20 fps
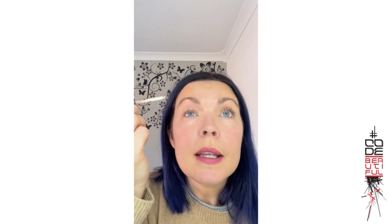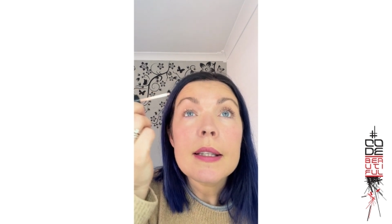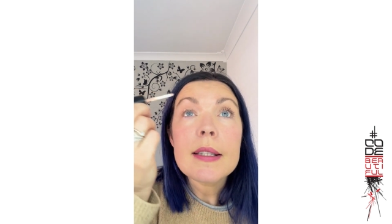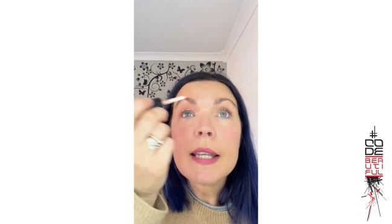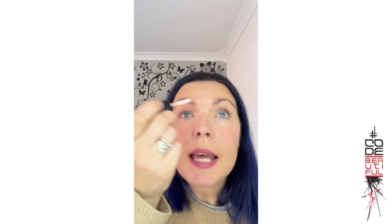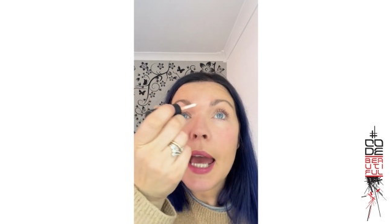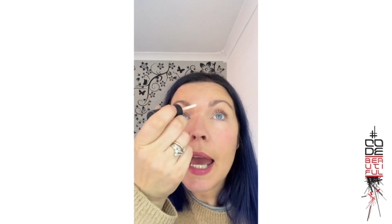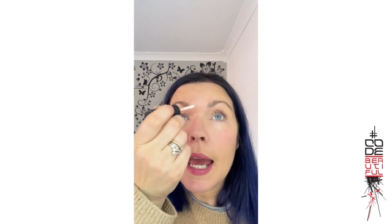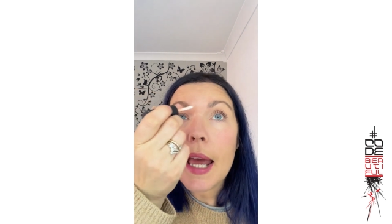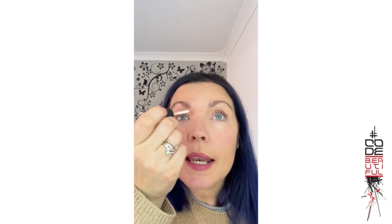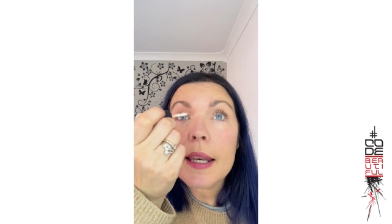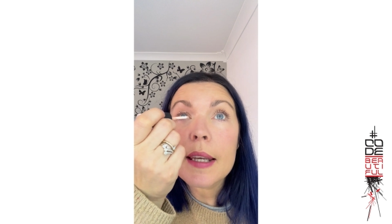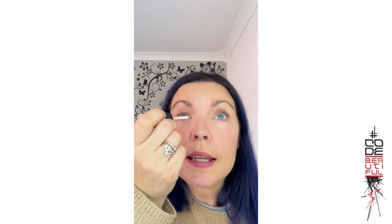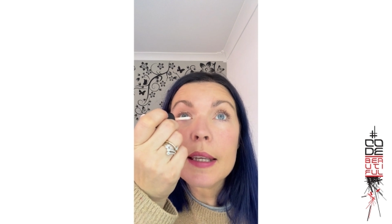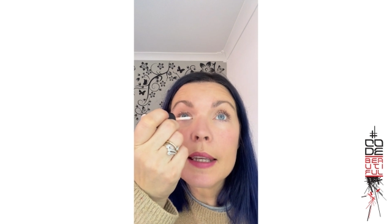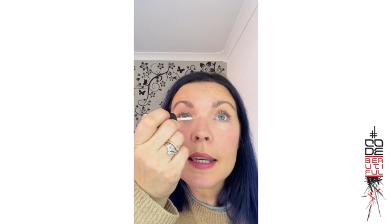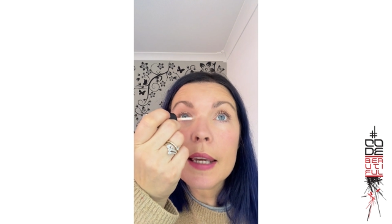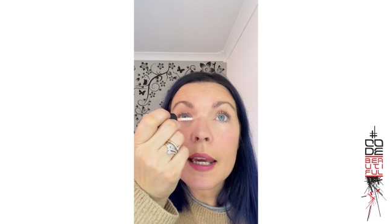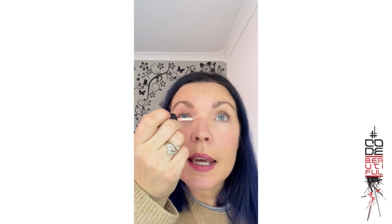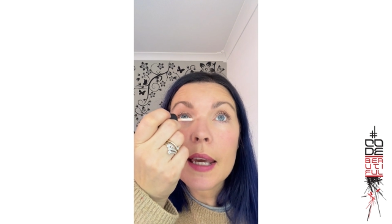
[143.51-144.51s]
10
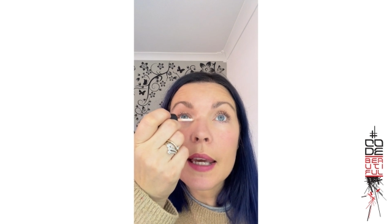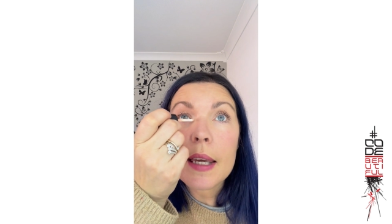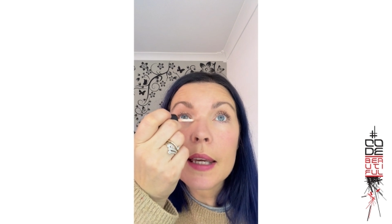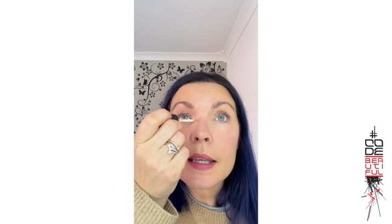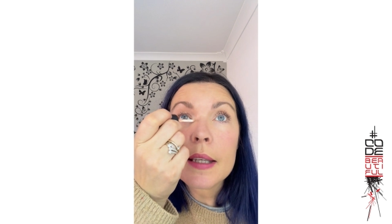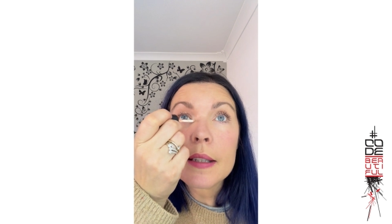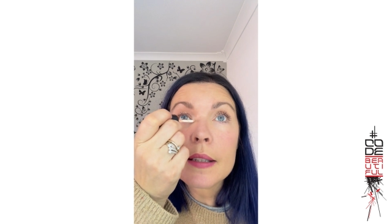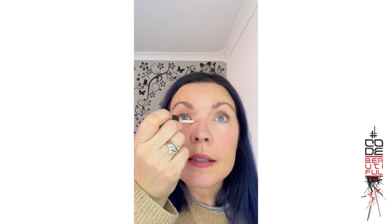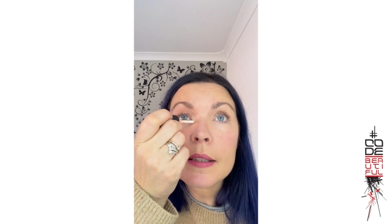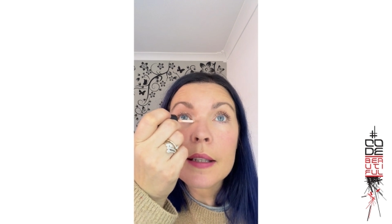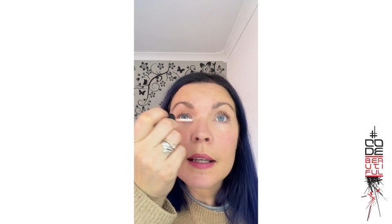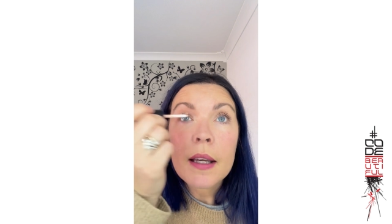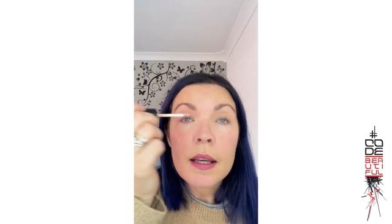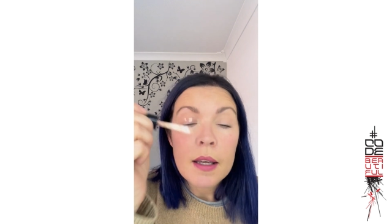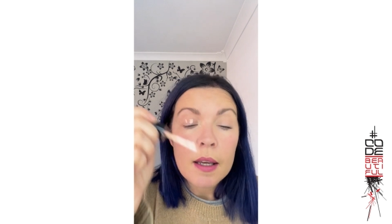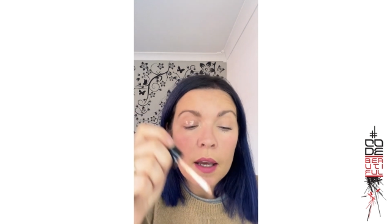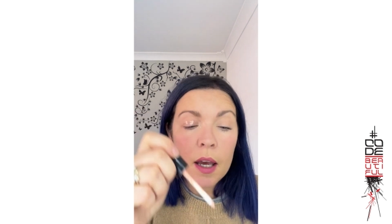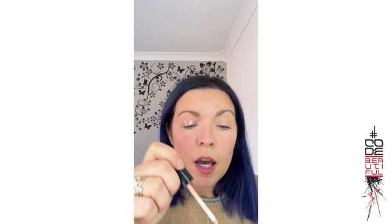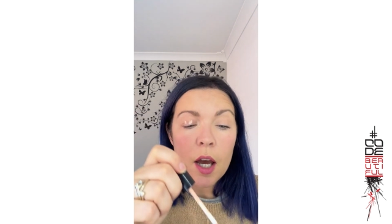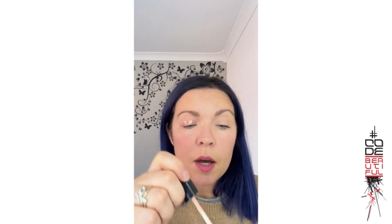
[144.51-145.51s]
years
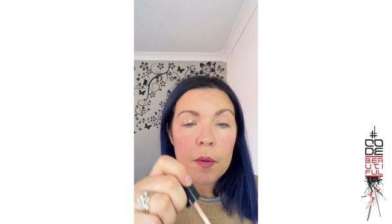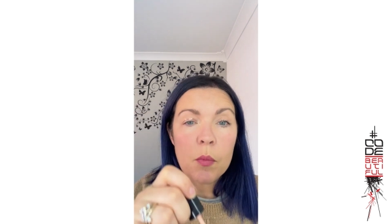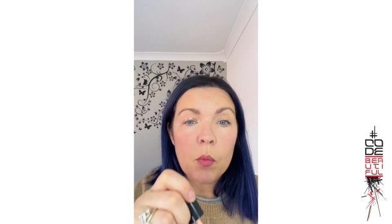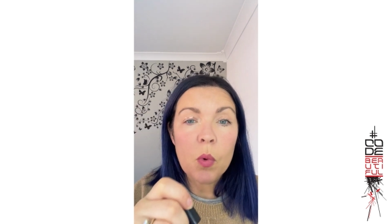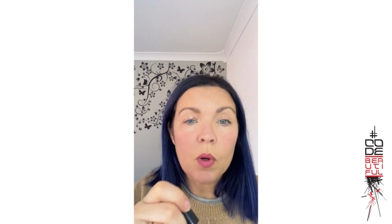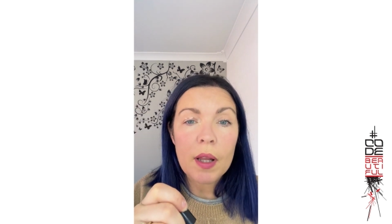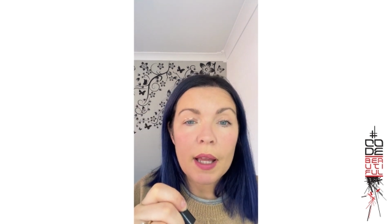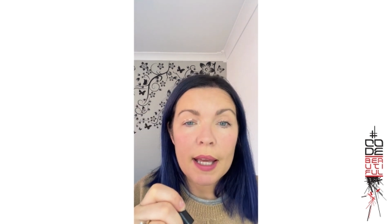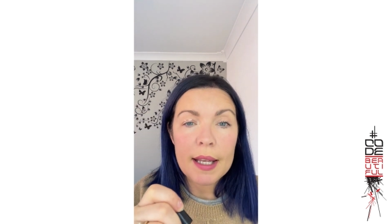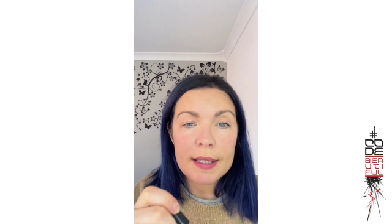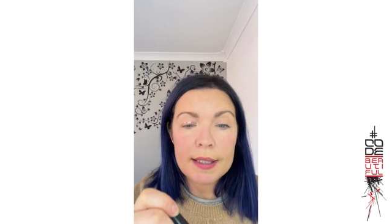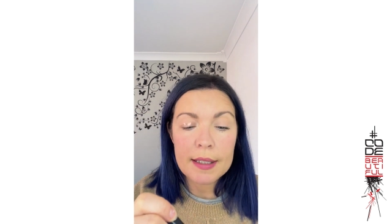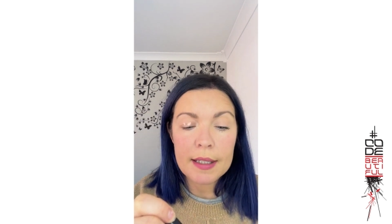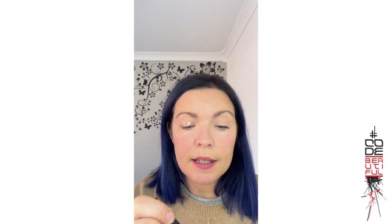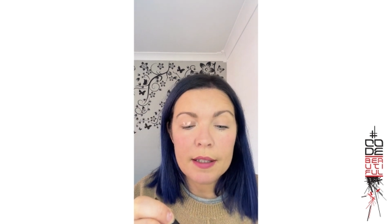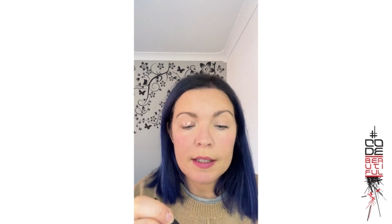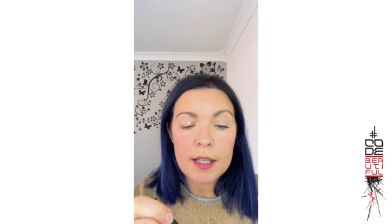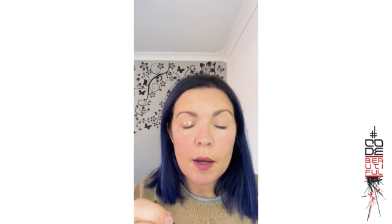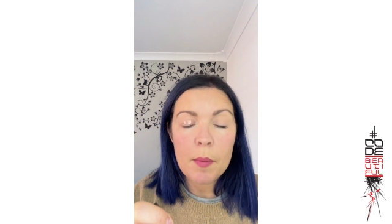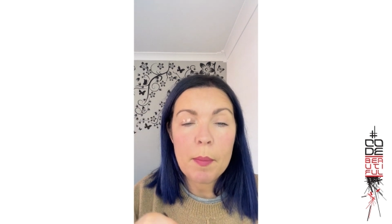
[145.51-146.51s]
will get
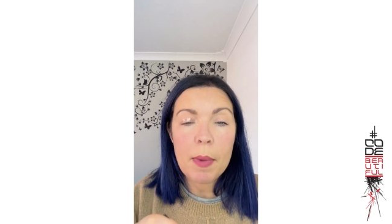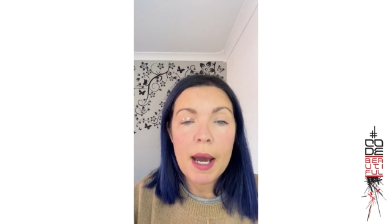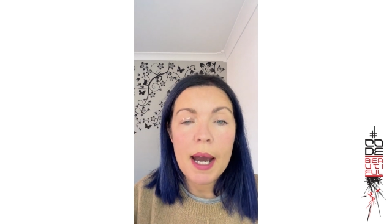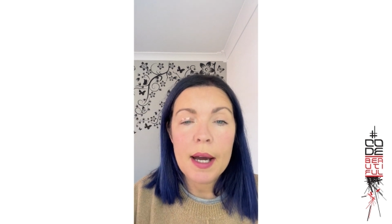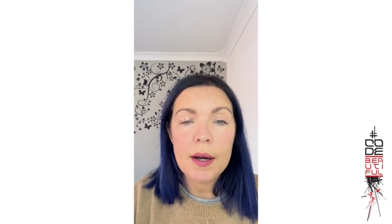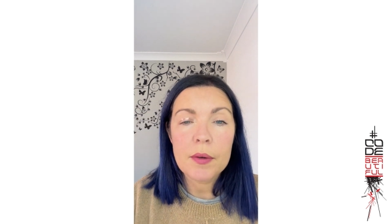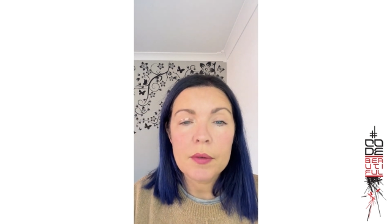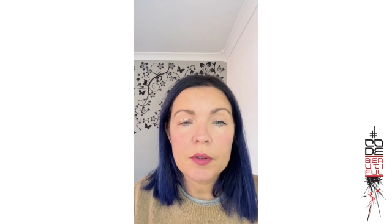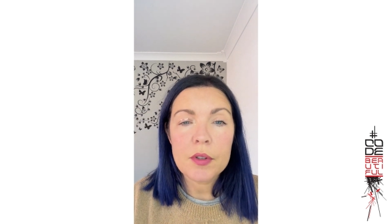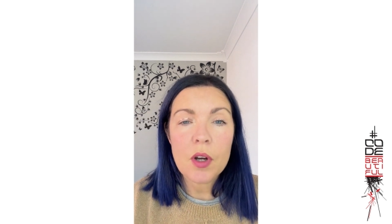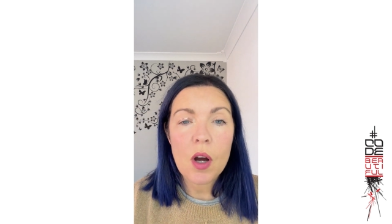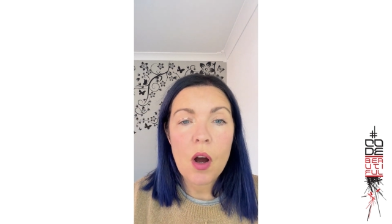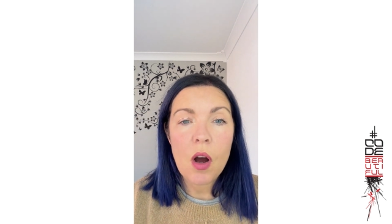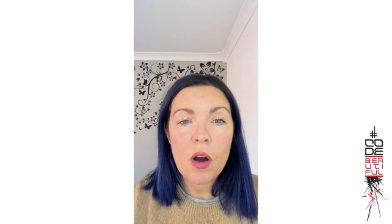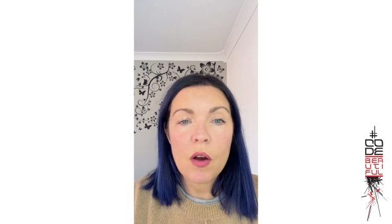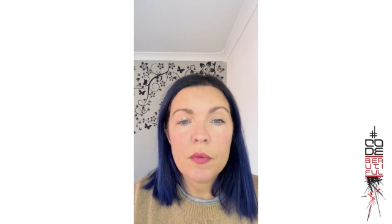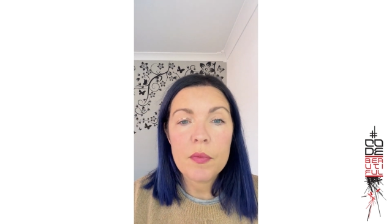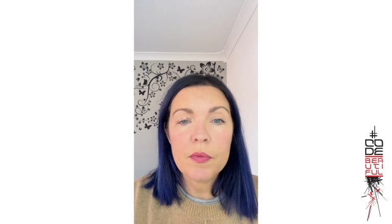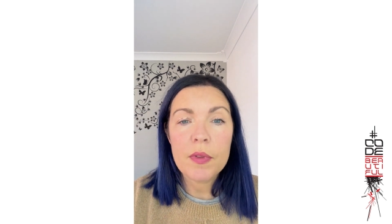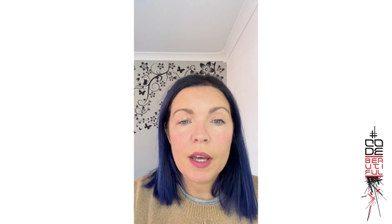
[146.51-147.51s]
a £10
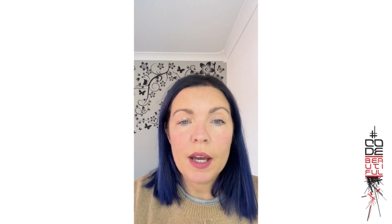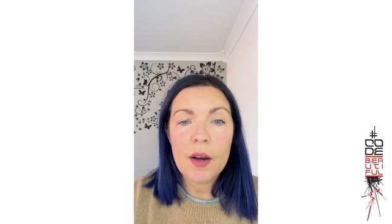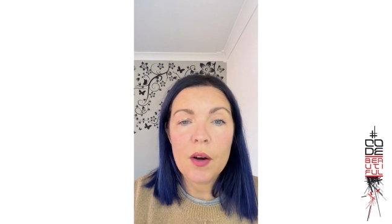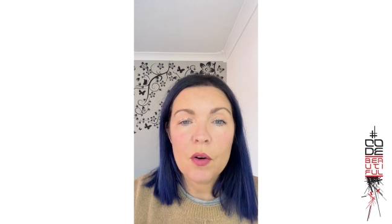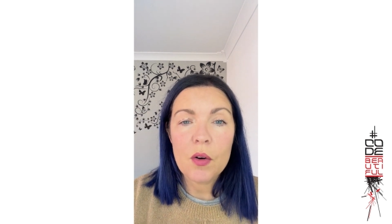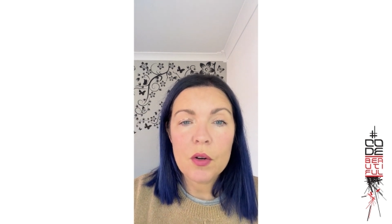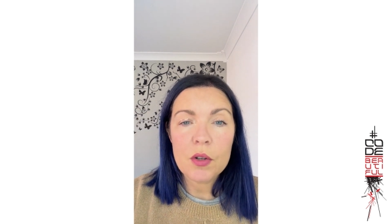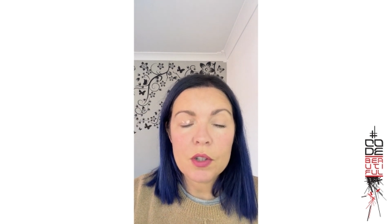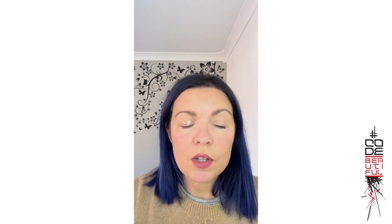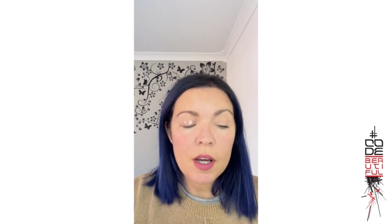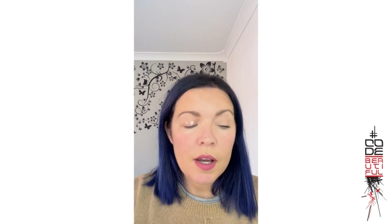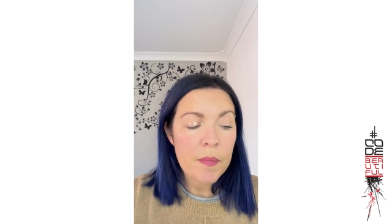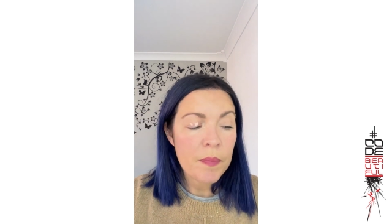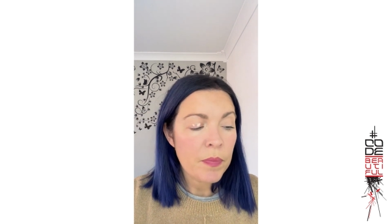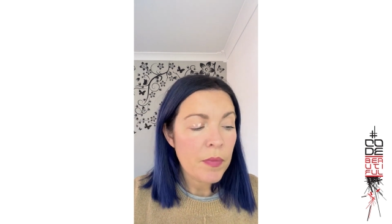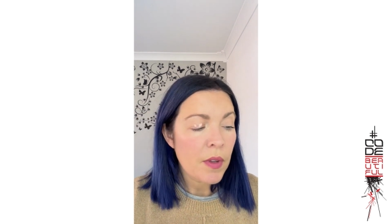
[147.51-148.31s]
off their order.